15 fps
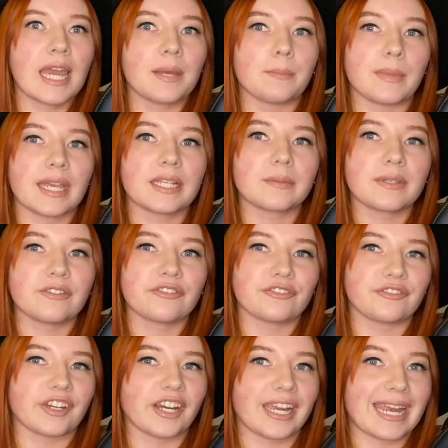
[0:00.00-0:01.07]
makes me feel
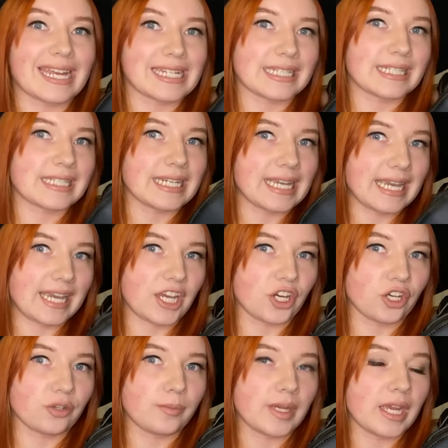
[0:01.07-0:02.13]
very
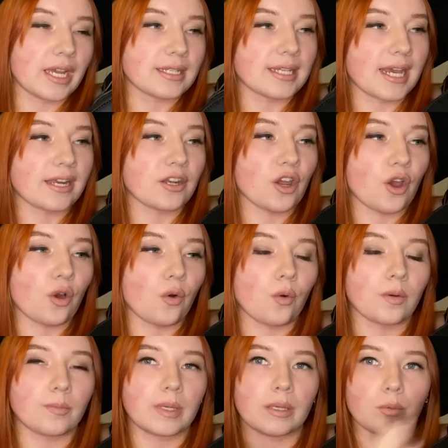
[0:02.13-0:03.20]
insecure because I
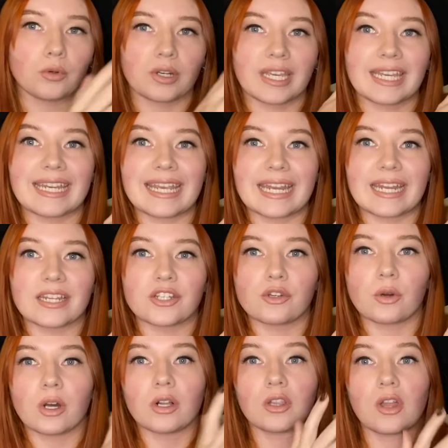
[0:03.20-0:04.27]
know people could get
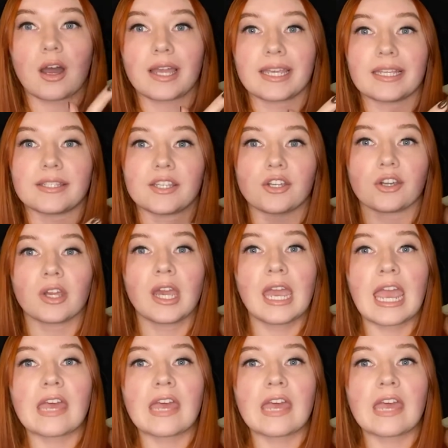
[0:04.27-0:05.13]
into it a lot easier